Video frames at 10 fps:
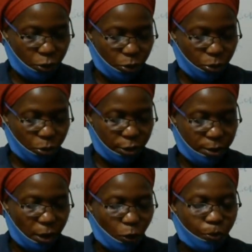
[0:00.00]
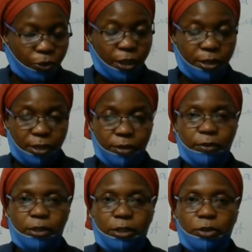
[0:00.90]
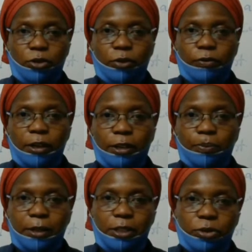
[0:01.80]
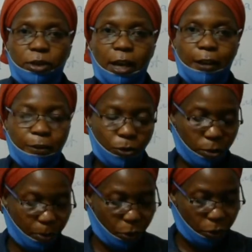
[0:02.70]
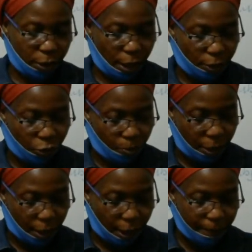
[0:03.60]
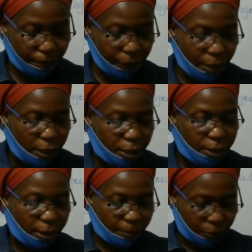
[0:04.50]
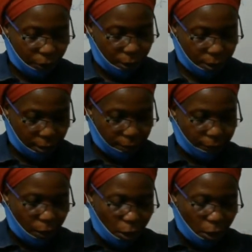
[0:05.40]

you lose the objectivity of that particular report and you become subjective.